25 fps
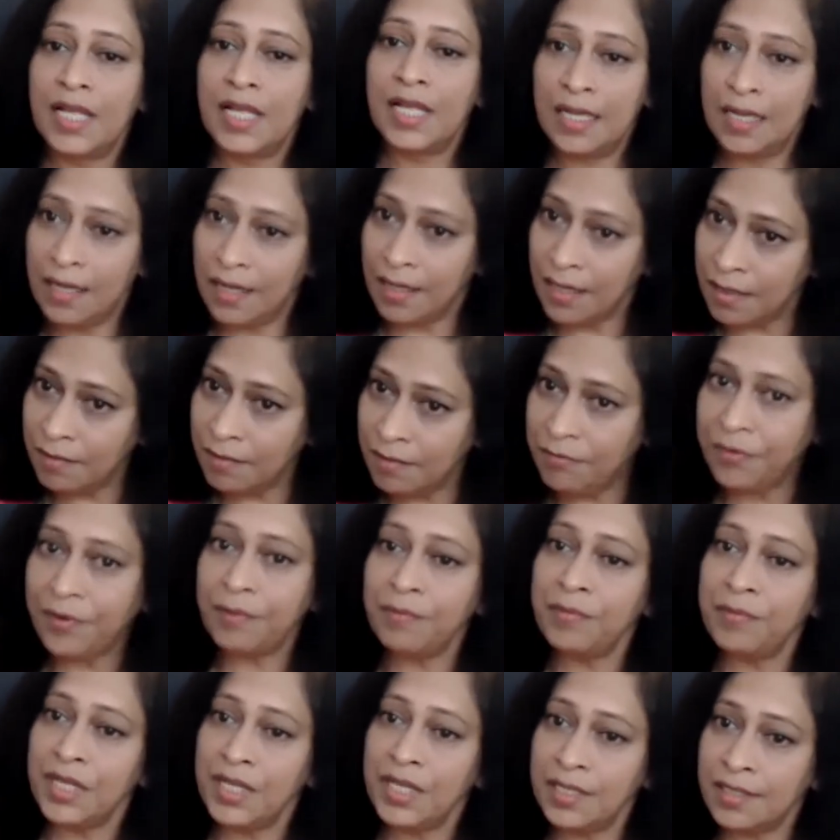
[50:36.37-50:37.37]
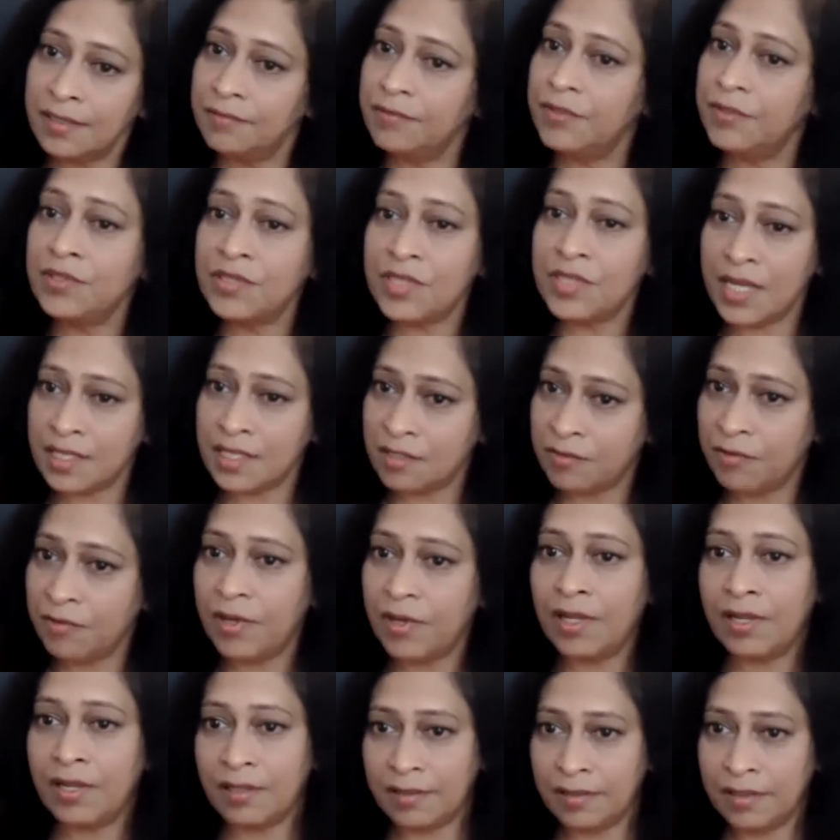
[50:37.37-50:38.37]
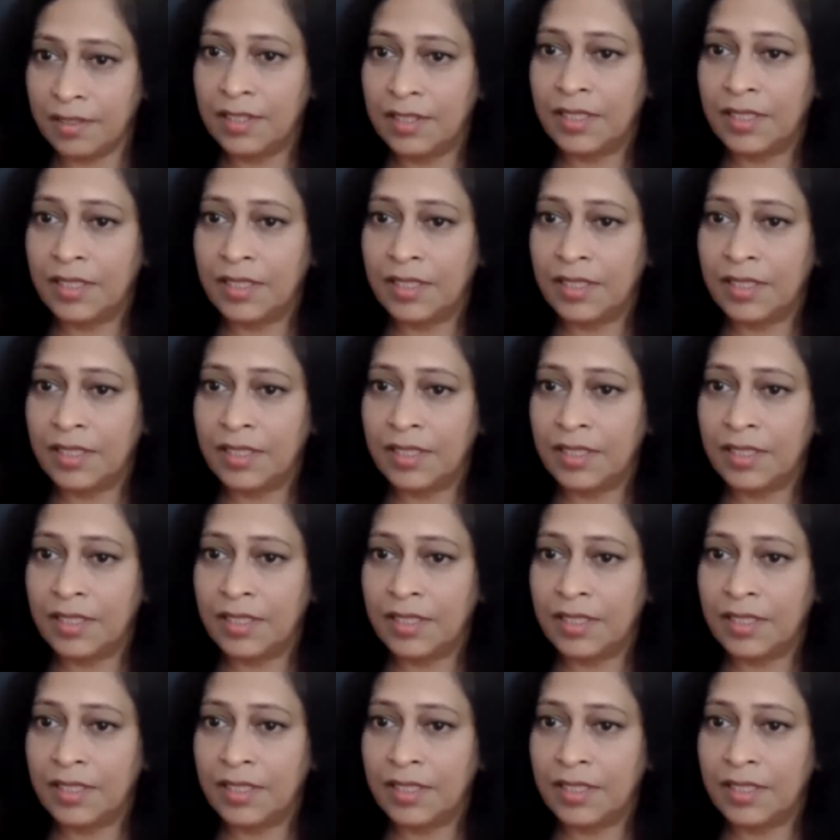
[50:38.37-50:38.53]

learn from the interviews as well.